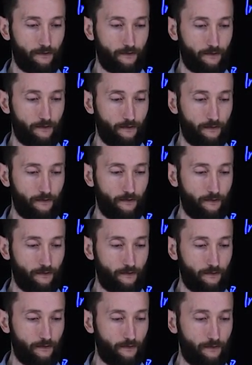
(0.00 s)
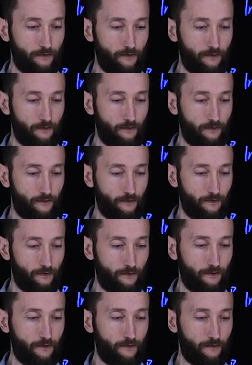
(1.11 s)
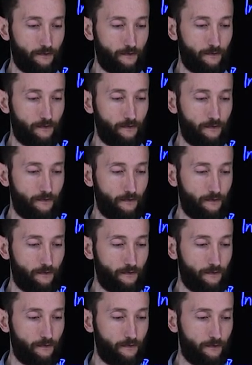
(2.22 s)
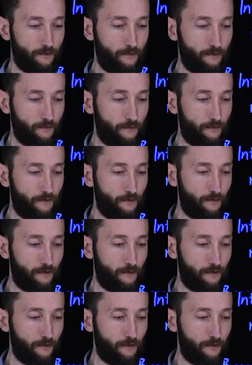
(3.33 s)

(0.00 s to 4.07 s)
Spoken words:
Nobody speaks.